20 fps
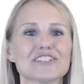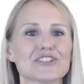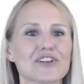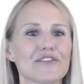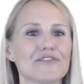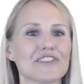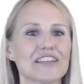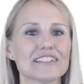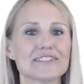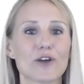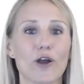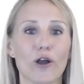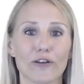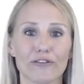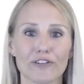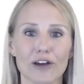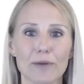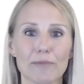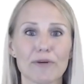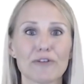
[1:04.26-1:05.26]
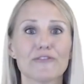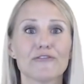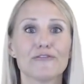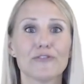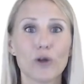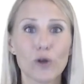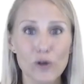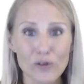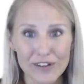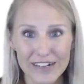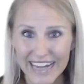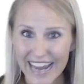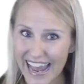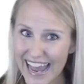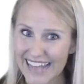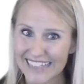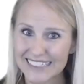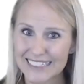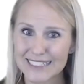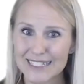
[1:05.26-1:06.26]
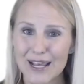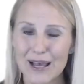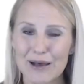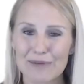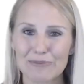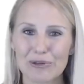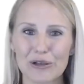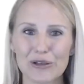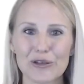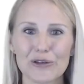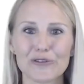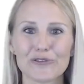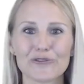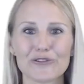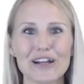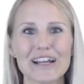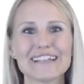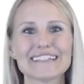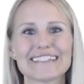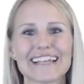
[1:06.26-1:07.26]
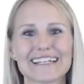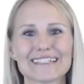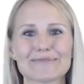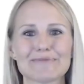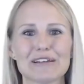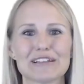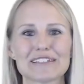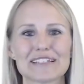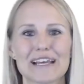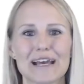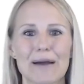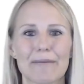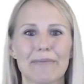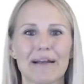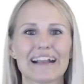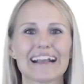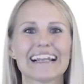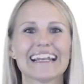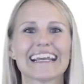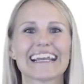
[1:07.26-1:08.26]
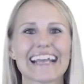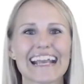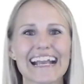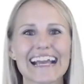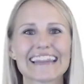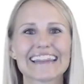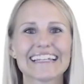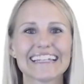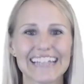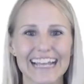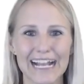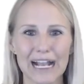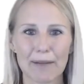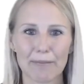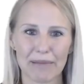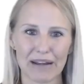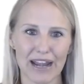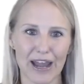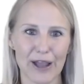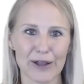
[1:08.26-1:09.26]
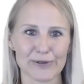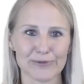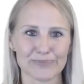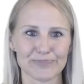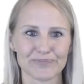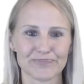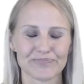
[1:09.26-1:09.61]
of this offer before it ends, book your free assessment by clicking the link below.